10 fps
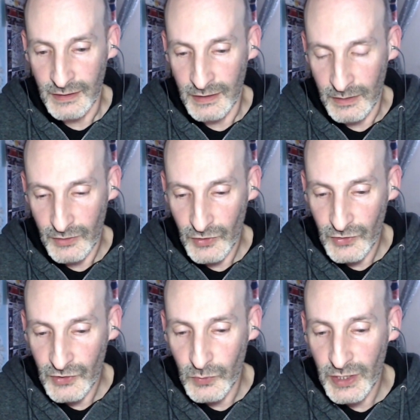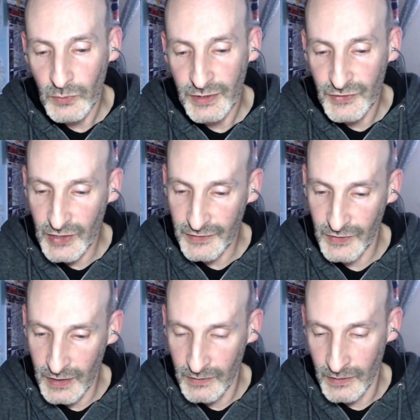So we discussed
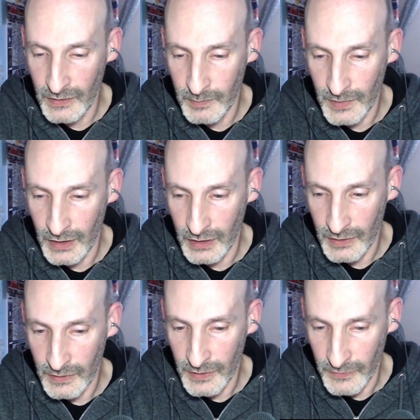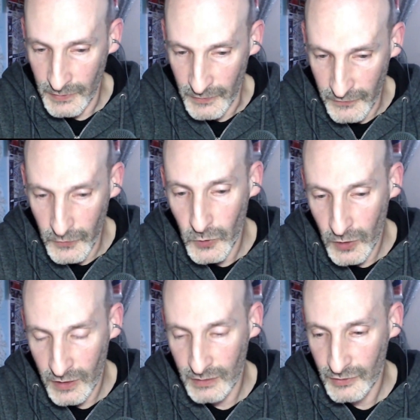the
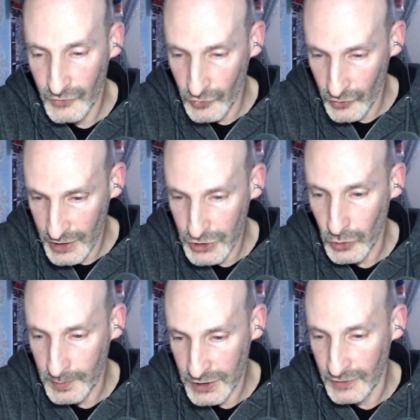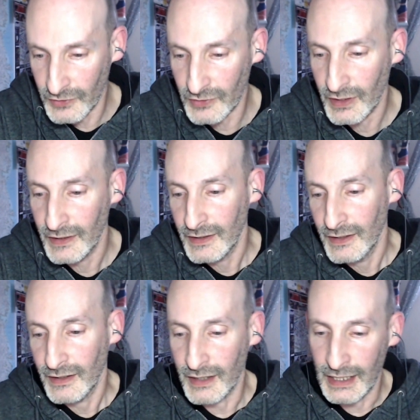4 storage options,
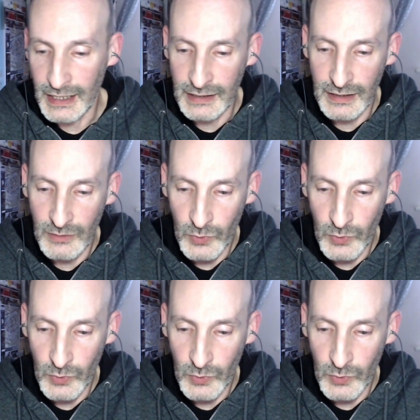and we